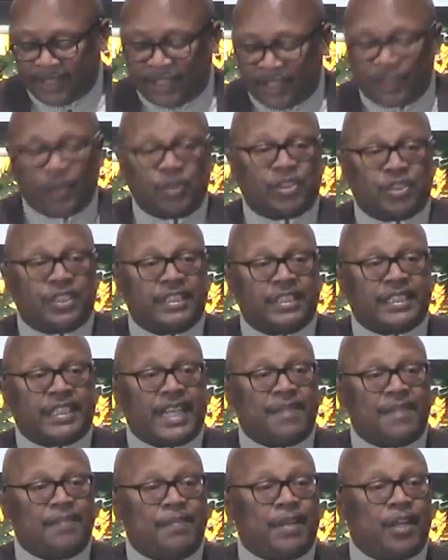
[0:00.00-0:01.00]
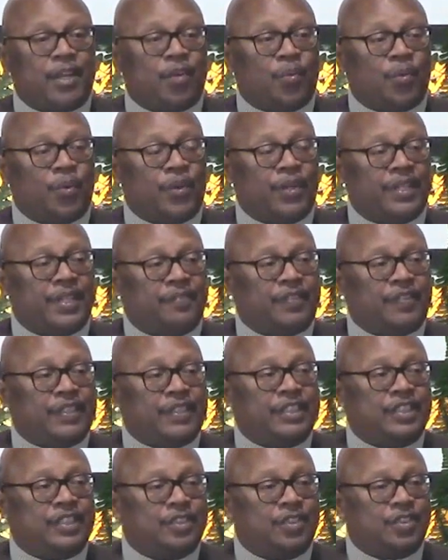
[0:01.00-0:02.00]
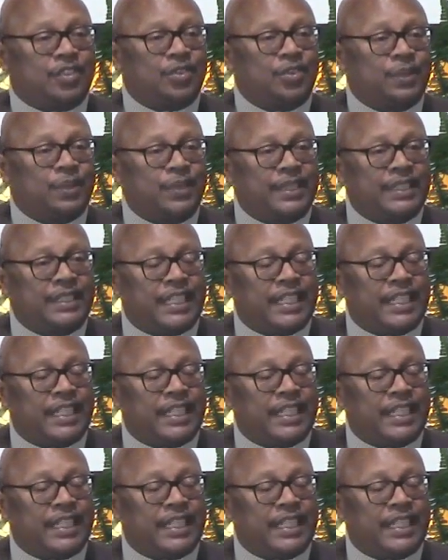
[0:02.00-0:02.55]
Those who just came in, we're in Ephesians 3.